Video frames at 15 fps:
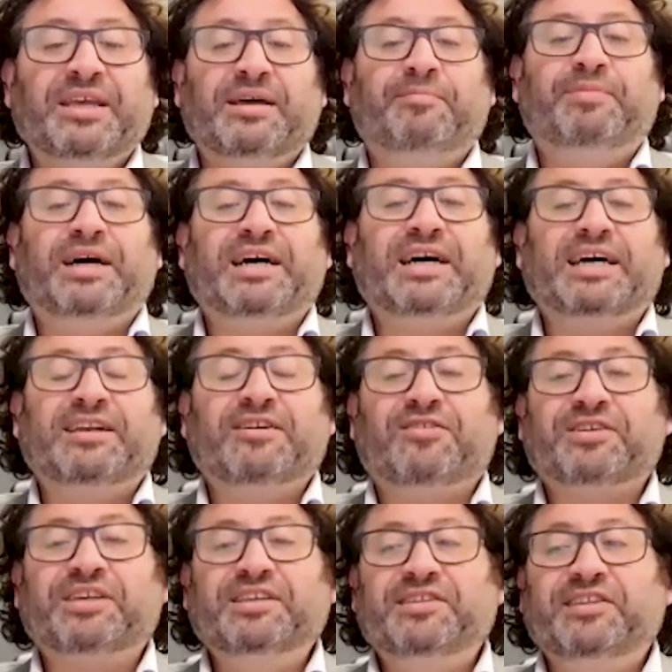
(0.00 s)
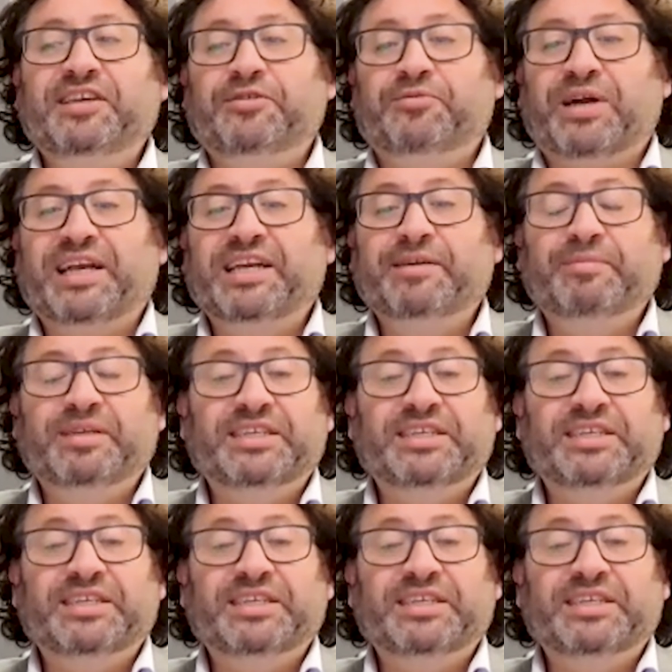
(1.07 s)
about unlocking the uranium